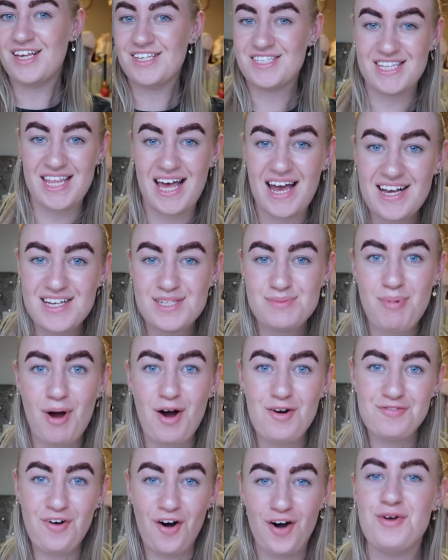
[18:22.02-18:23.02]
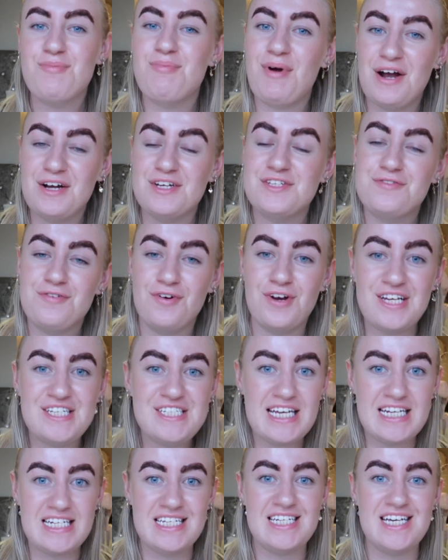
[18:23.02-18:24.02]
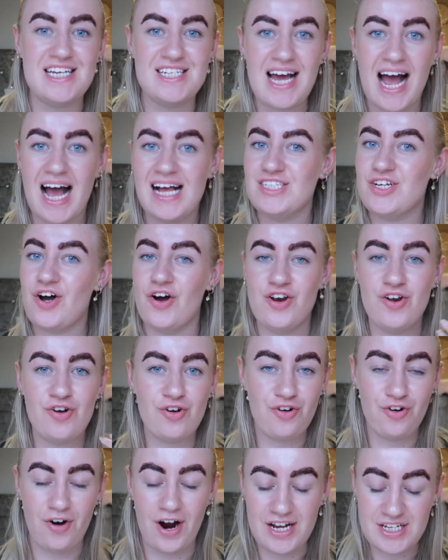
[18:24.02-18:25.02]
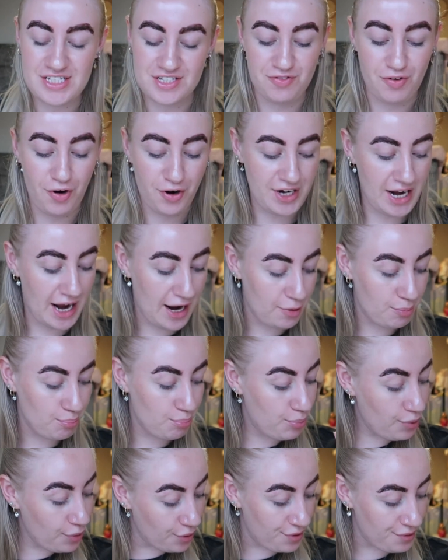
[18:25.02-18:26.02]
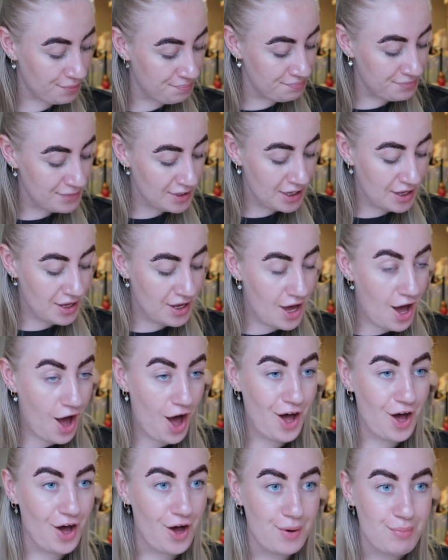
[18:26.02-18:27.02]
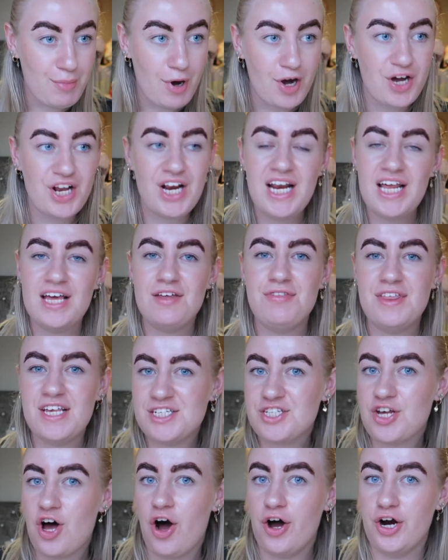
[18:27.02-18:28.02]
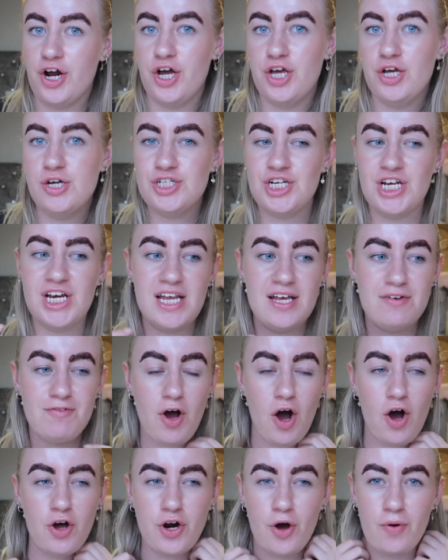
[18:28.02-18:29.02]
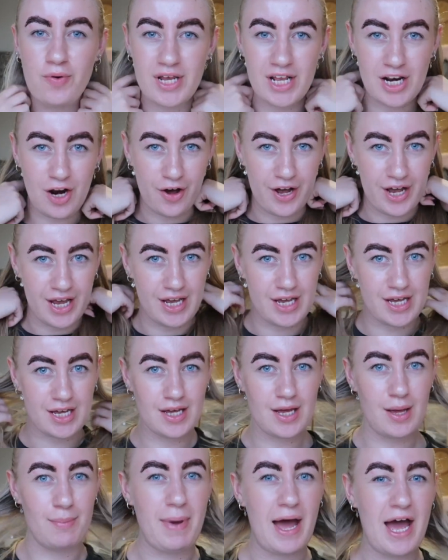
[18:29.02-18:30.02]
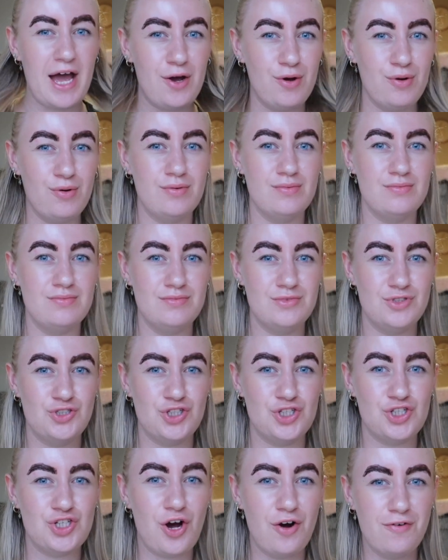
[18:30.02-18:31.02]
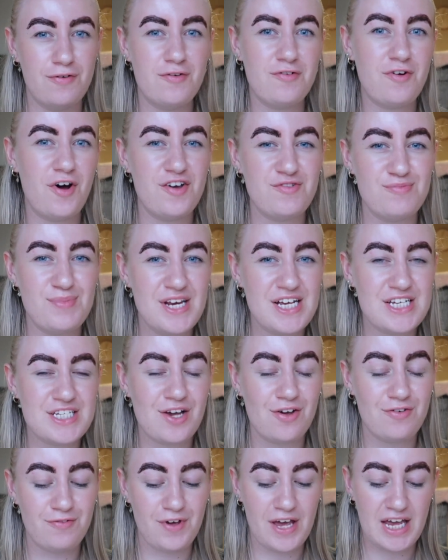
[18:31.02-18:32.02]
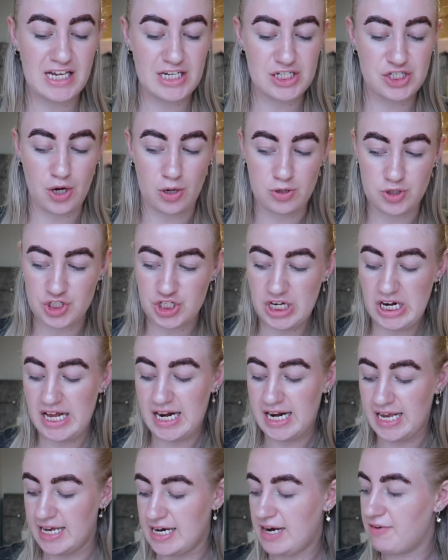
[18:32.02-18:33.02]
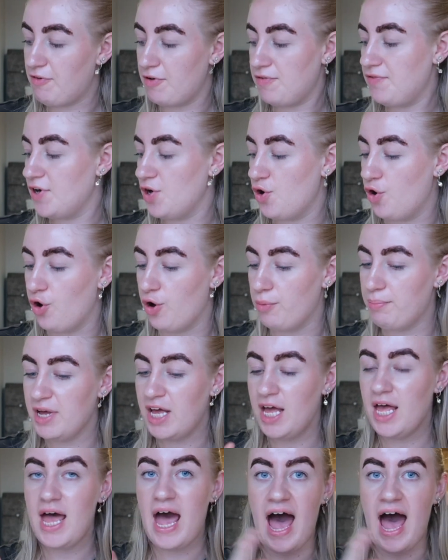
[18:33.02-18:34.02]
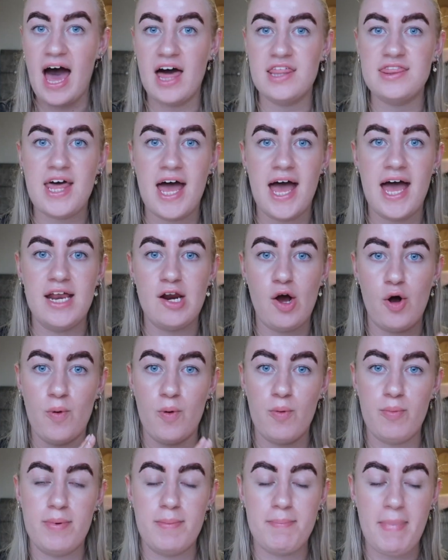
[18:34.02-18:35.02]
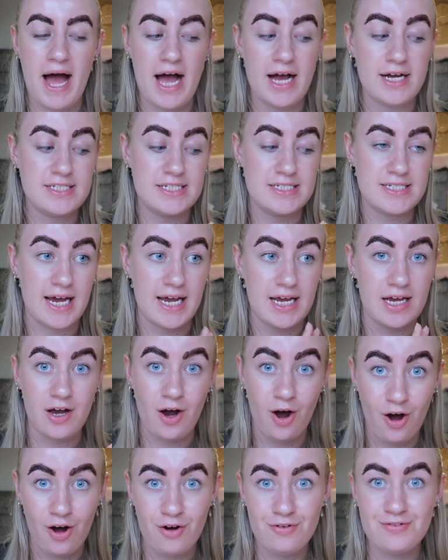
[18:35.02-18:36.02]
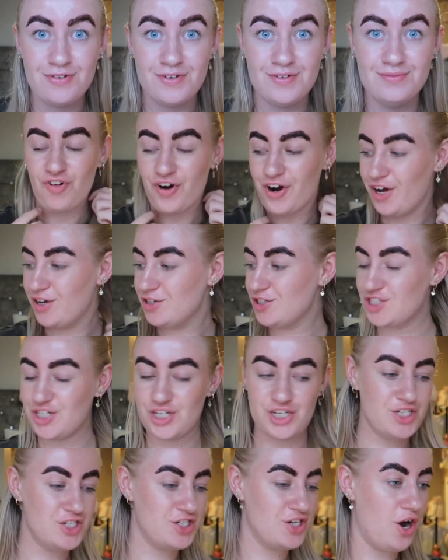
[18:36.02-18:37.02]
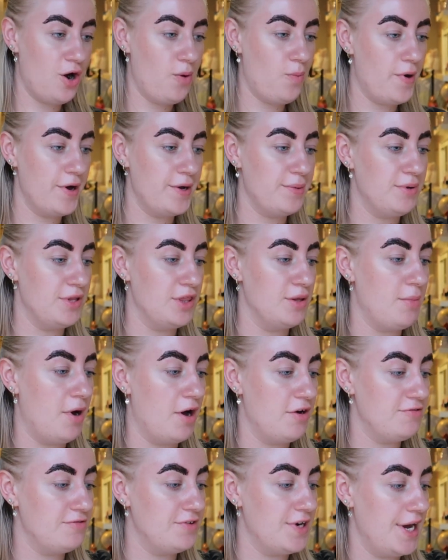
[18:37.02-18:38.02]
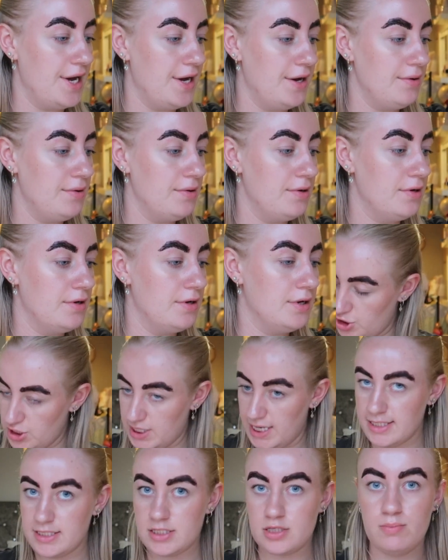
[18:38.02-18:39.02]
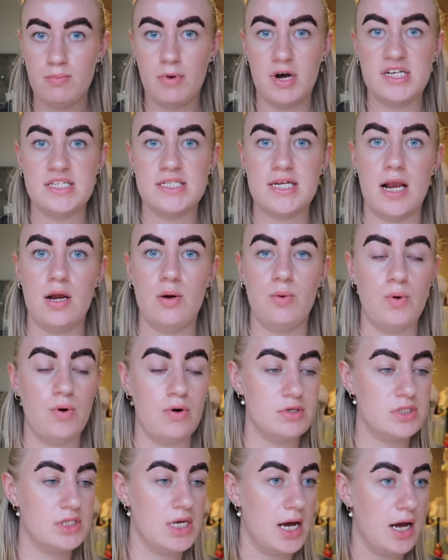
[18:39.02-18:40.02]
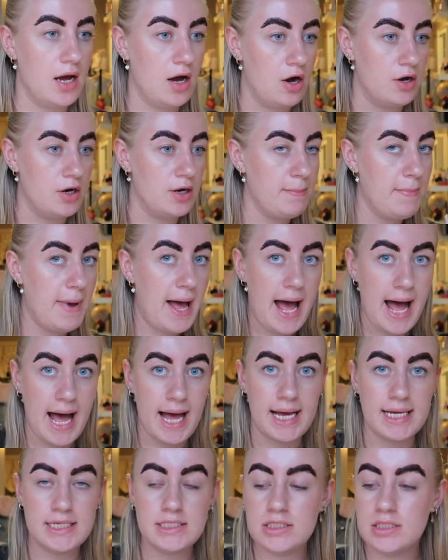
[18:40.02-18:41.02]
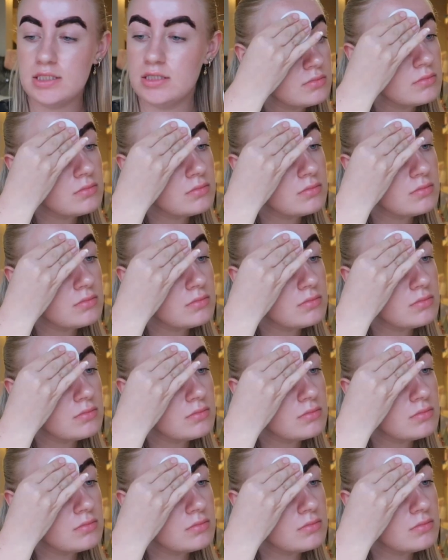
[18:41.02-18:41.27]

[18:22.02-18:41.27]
So that is both eyebrows fully tinted, and I look crazy right now, but um, I'm going to leave this on. I usually leave it on only like about just over five minutes I think, so I'm just going to clean everything up and then I will be back to take it off. Right, I'm just going to start wiping them off now. Just getting some micellar water on a pad.